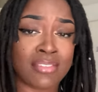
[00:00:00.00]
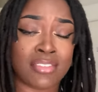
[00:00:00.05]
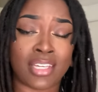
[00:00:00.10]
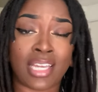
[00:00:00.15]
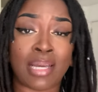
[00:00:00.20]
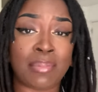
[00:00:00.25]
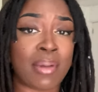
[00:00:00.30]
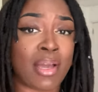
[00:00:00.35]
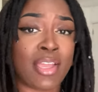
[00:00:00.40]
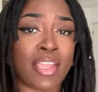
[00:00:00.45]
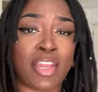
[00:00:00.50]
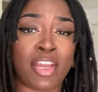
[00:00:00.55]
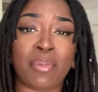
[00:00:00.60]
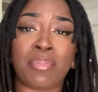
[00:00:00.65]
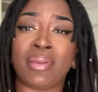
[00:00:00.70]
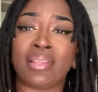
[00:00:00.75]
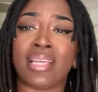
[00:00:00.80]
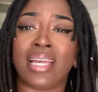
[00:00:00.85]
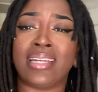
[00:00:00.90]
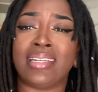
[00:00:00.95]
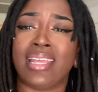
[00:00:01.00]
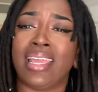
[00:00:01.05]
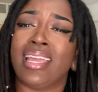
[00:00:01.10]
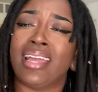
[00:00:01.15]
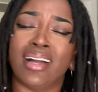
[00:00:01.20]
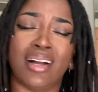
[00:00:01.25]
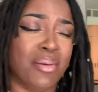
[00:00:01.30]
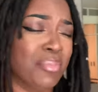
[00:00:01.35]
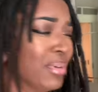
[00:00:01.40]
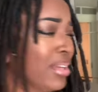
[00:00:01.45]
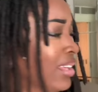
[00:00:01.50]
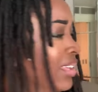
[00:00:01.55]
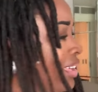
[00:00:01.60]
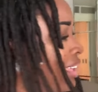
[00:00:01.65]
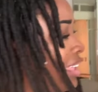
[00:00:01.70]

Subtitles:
to come out here and be like, damn,